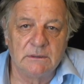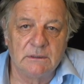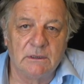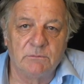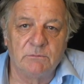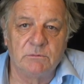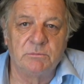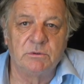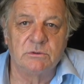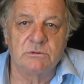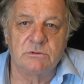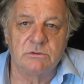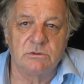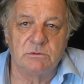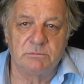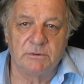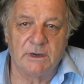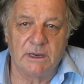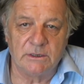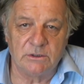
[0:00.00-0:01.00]
and we put
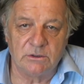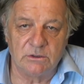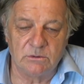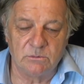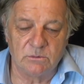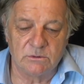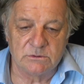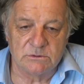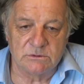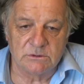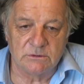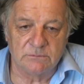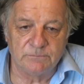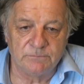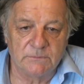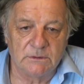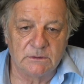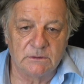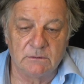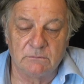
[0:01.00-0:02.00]
two brand new ones
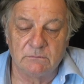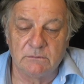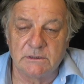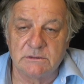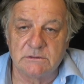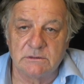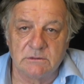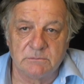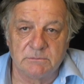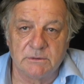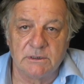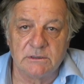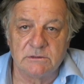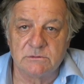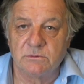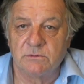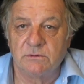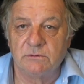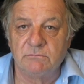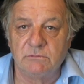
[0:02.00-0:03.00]
on. The rest of the
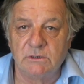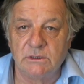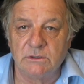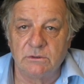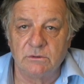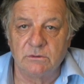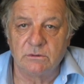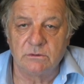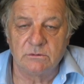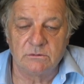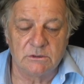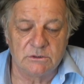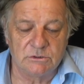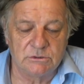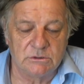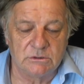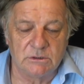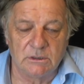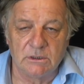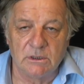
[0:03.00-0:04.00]
brakes were in really good
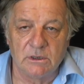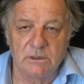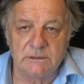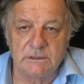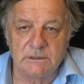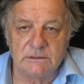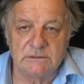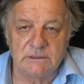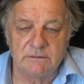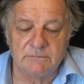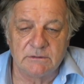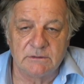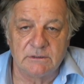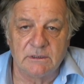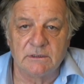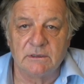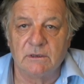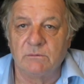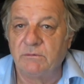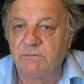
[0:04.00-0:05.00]
condition, the linings,
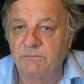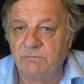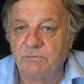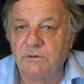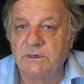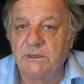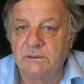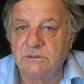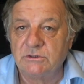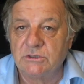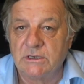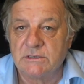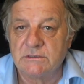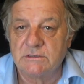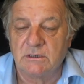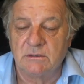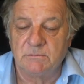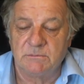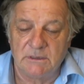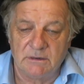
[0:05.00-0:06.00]
everything, and we've
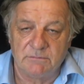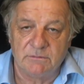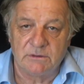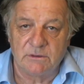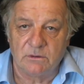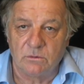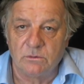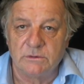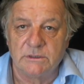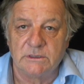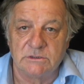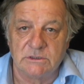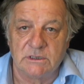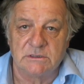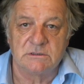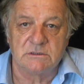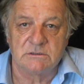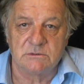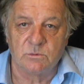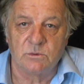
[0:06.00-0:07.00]
readjusted them, and all the
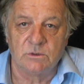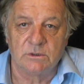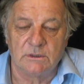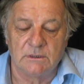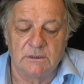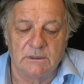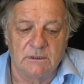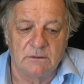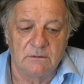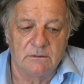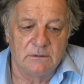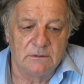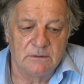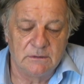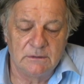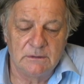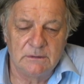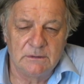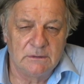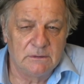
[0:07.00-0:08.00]
adjusters are working now.
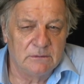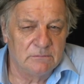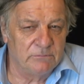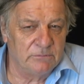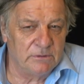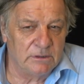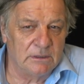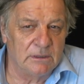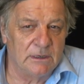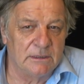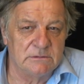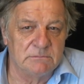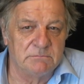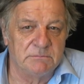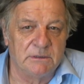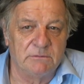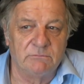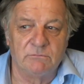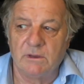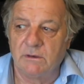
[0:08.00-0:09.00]
The vehicle hasn't
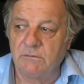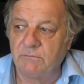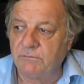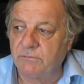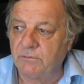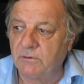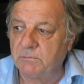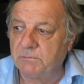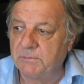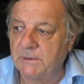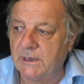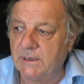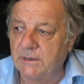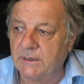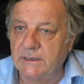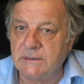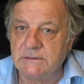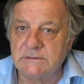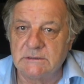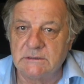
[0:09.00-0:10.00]
been run for about
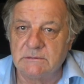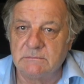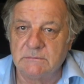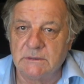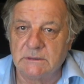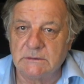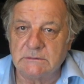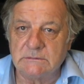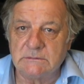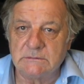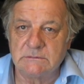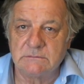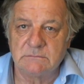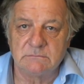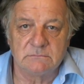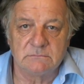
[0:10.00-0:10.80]
18 months,